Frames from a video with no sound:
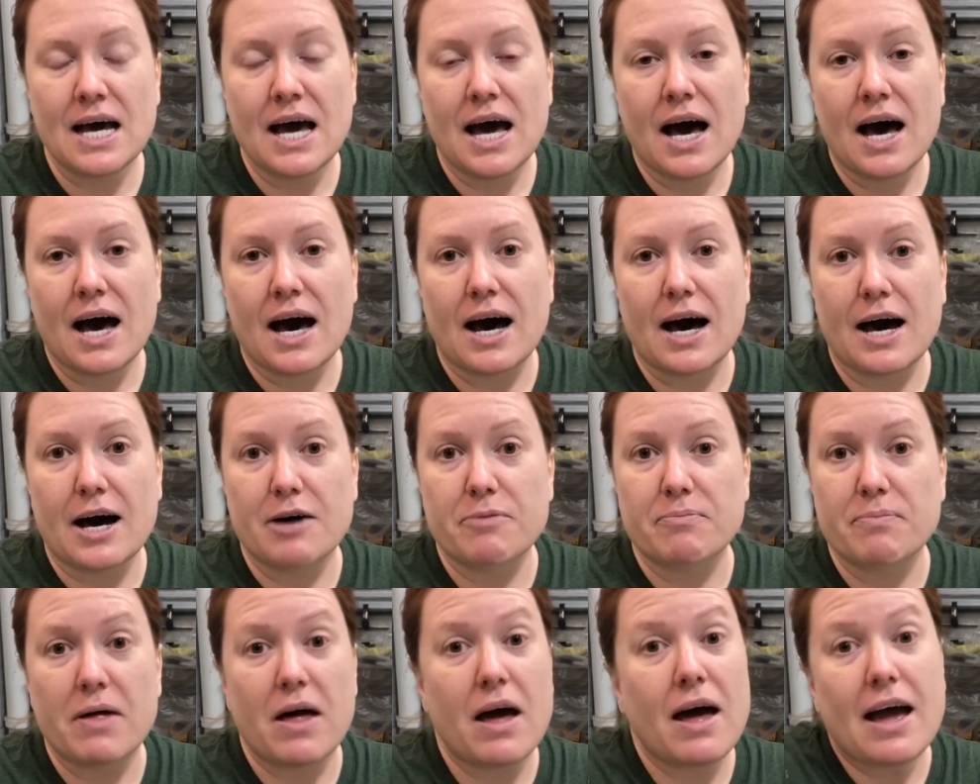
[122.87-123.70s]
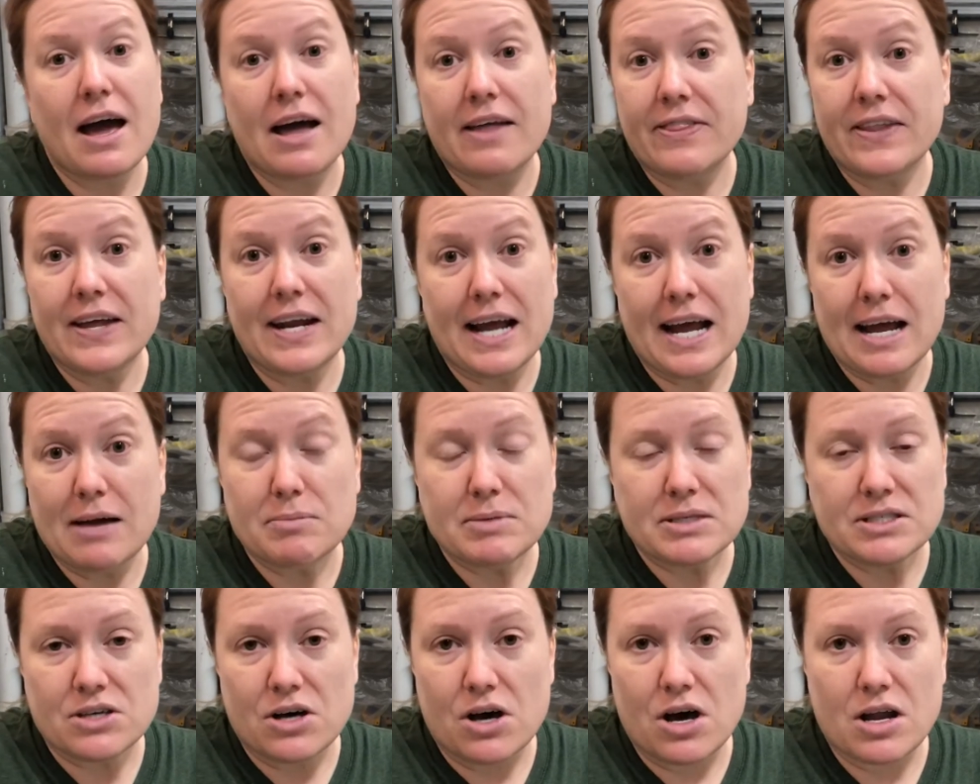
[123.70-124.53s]
and then
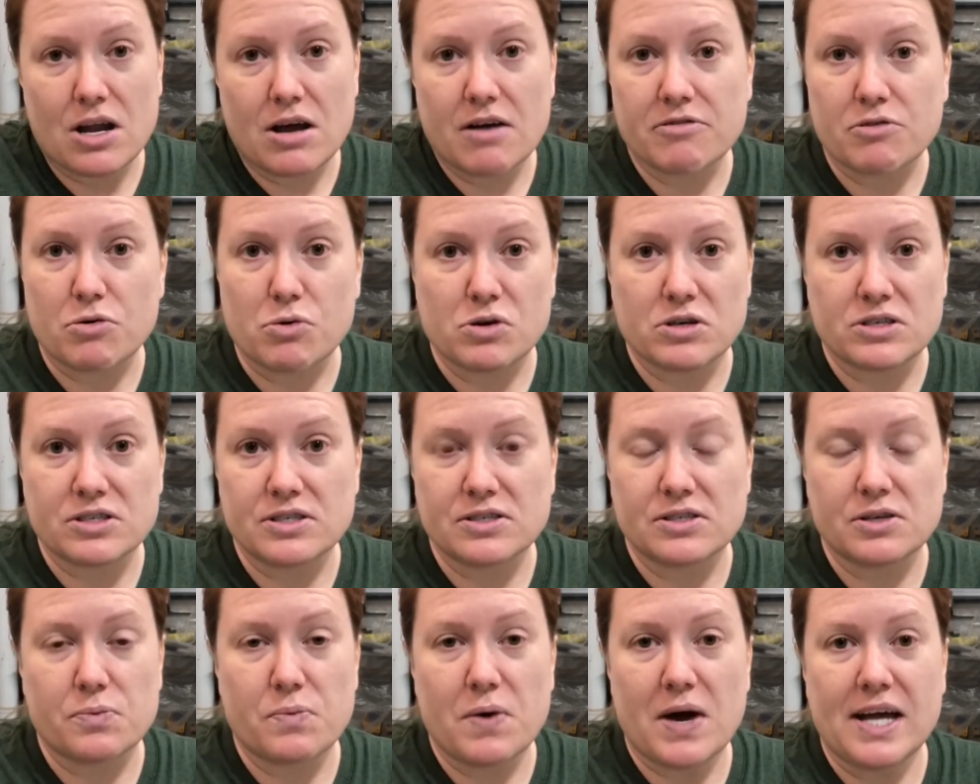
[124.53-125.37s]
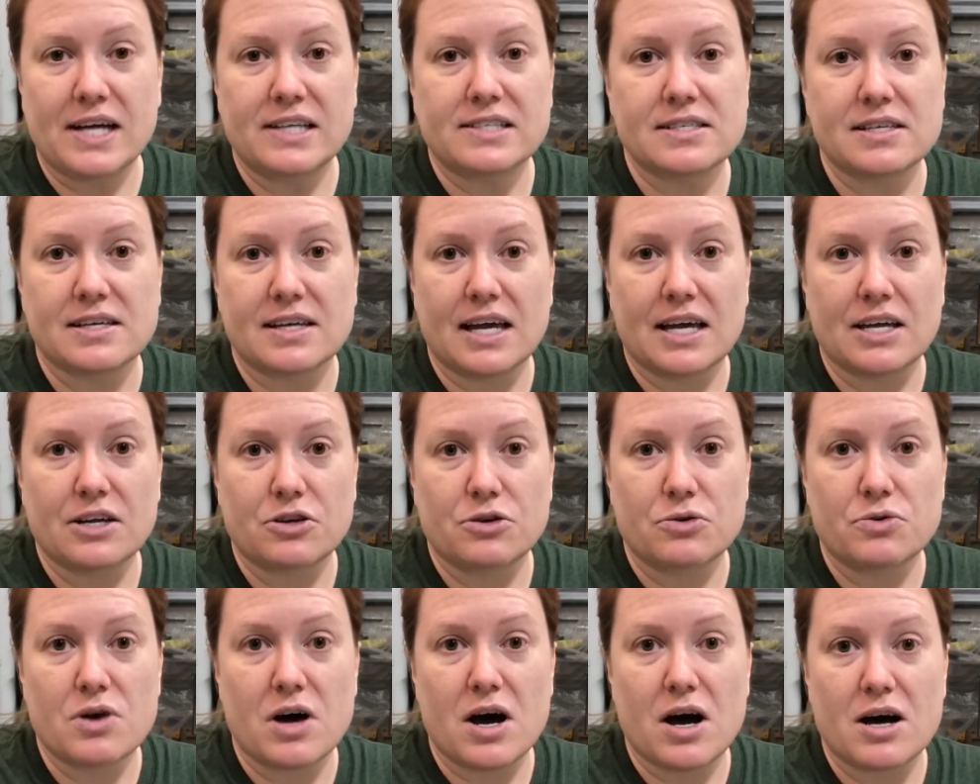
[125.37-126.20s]
Amazon, of course, is a way to get new
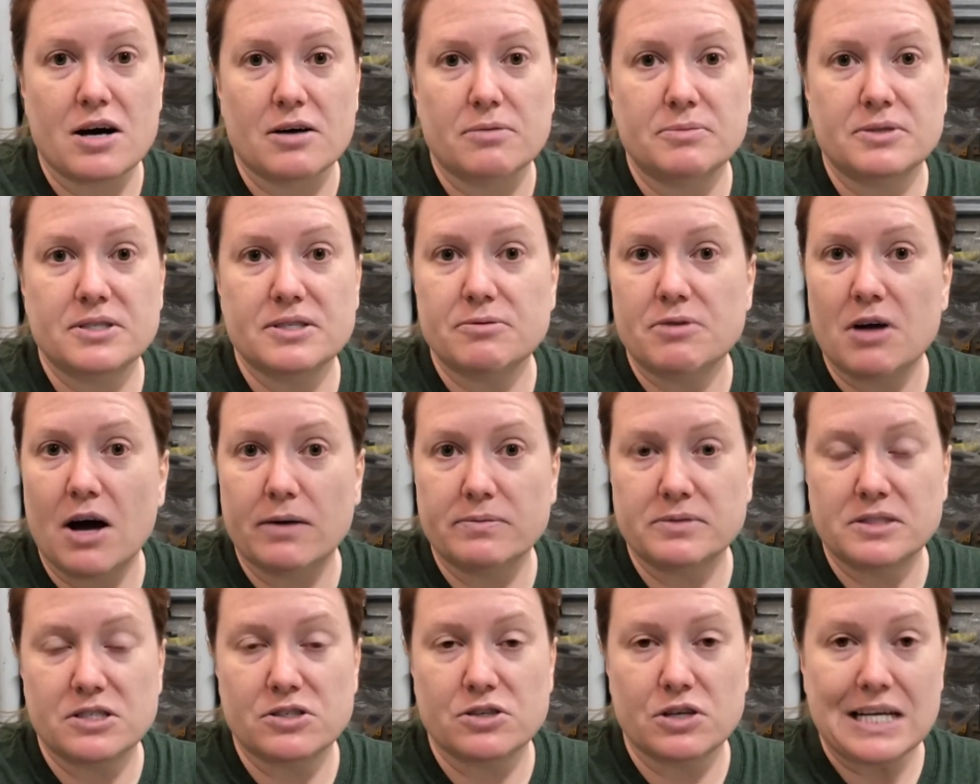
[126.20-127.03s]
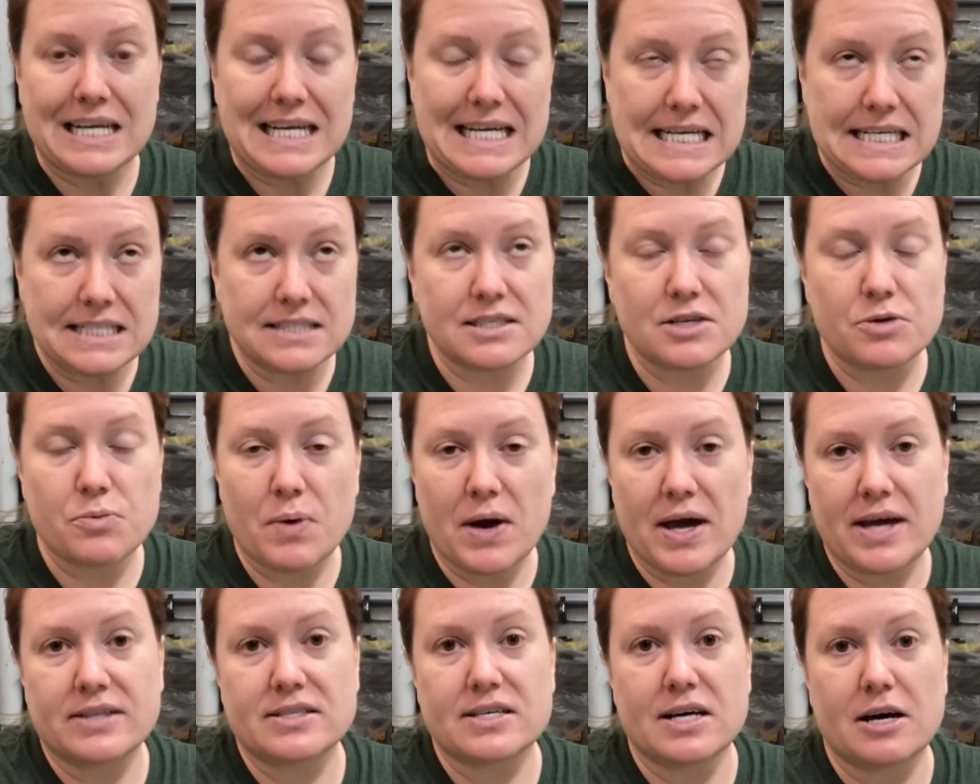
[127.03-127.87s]
knobs. Knobs is an easy
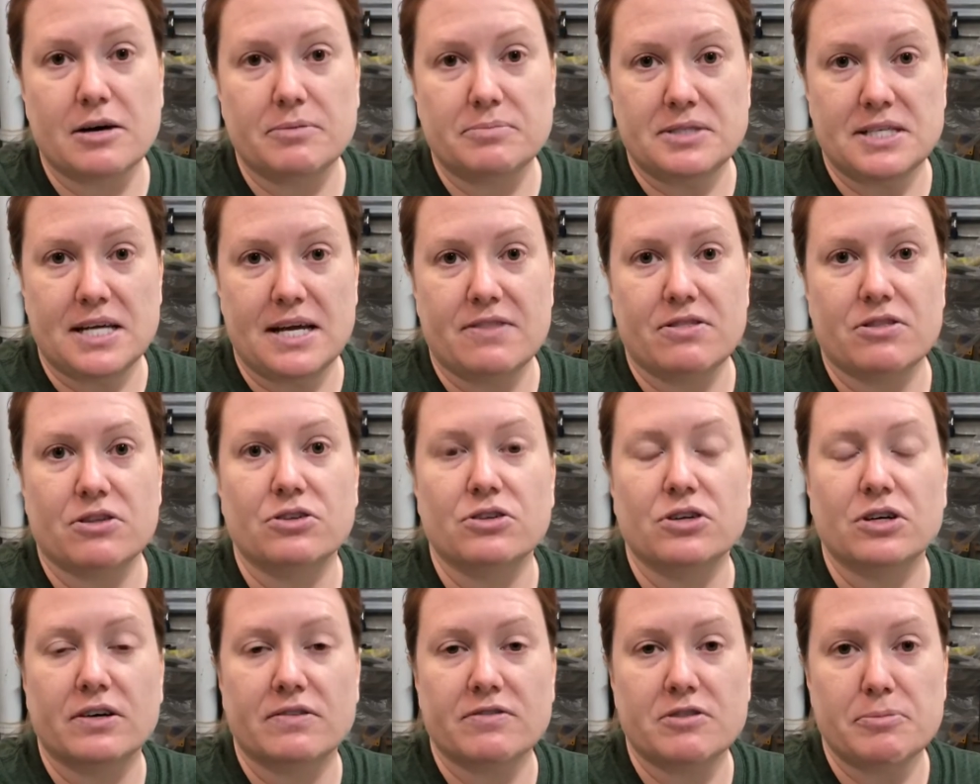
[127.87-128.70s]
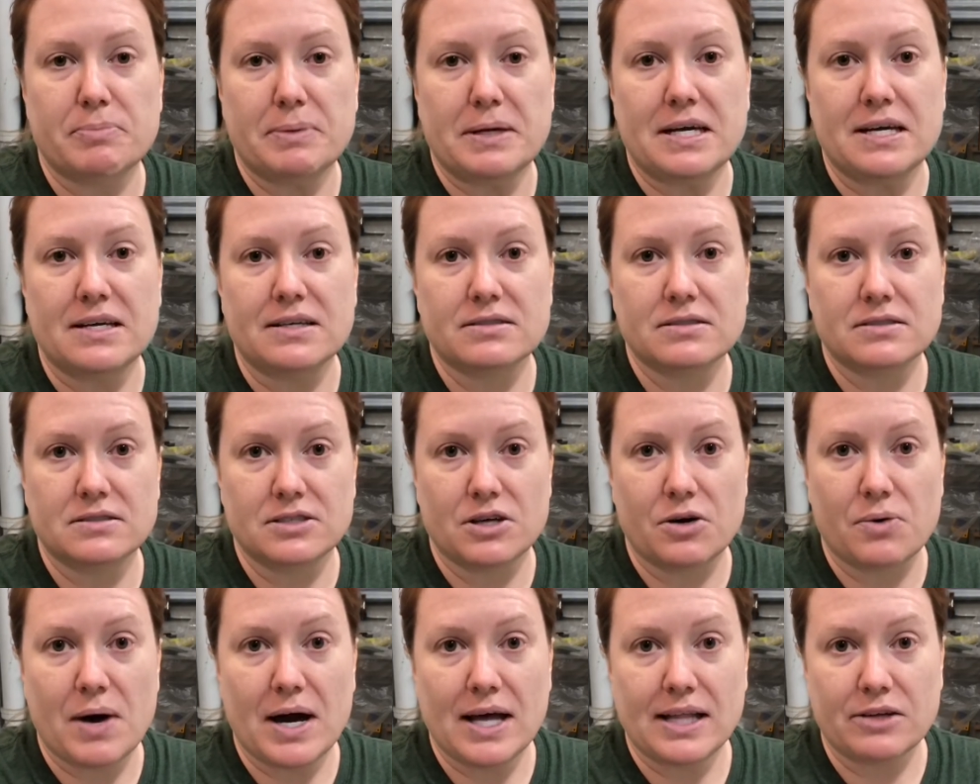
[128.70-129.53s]
way to update the look of the piece,
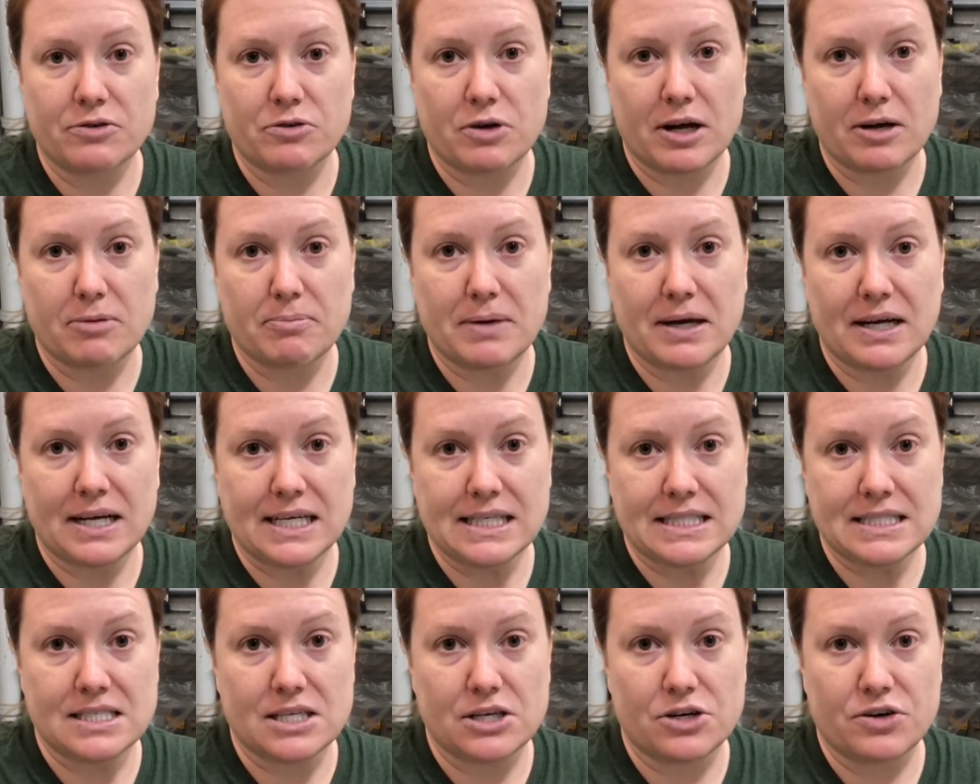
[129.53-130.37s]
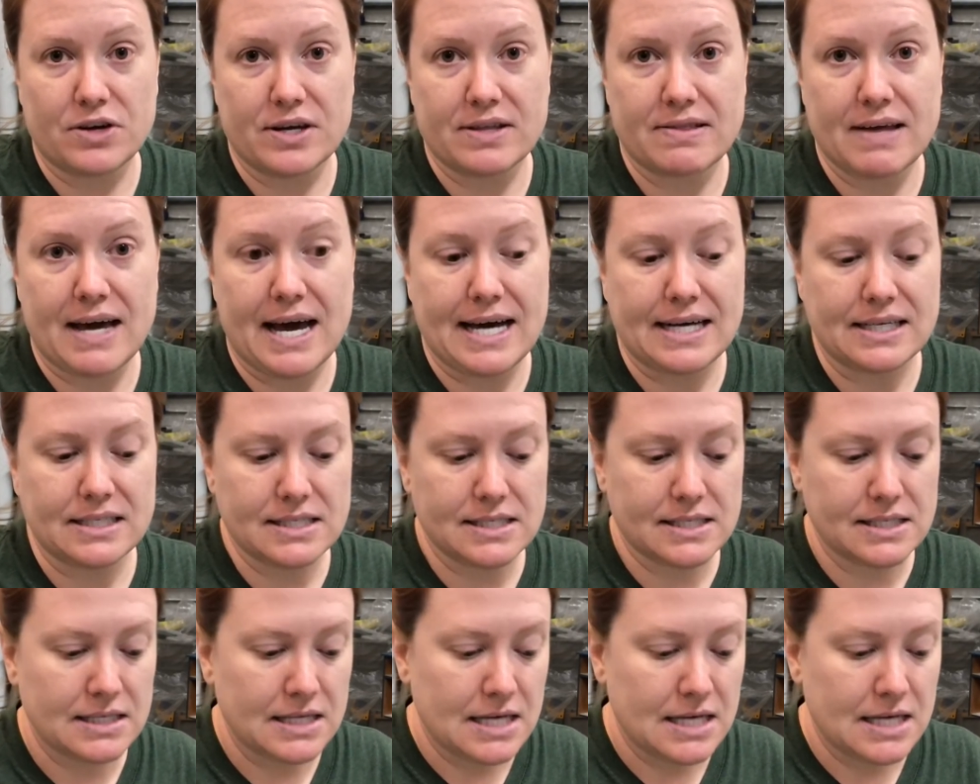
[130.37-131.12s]
so highly recommend considering that.